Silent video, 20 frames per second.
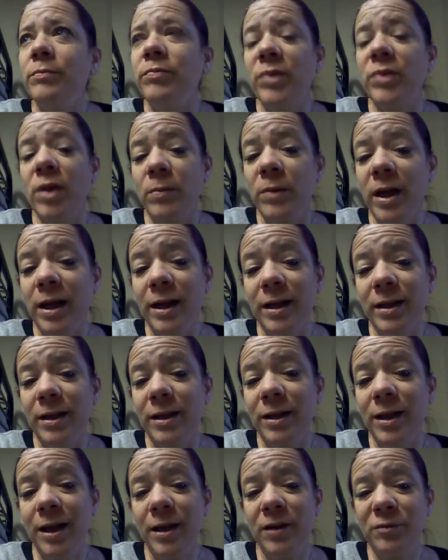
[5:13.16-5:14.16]
I'm getting a little
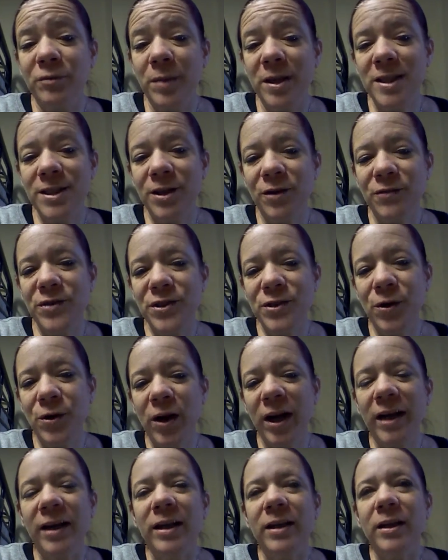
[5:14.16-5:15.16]
ahead of myself,
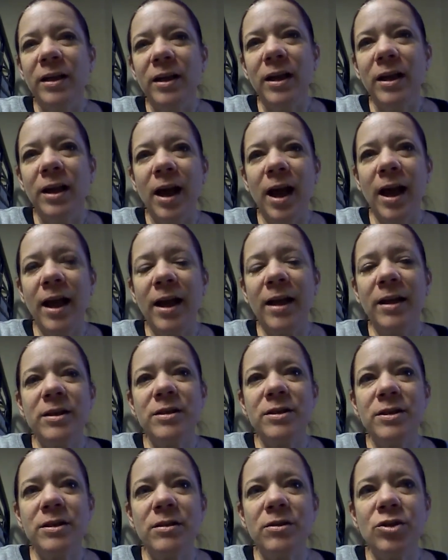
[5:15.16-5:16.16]
sorry,
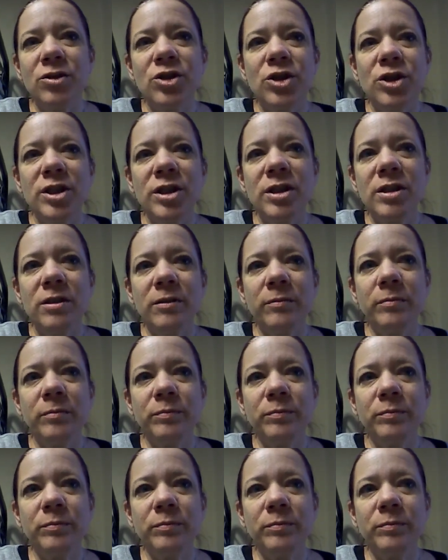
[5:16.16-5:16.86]
and just,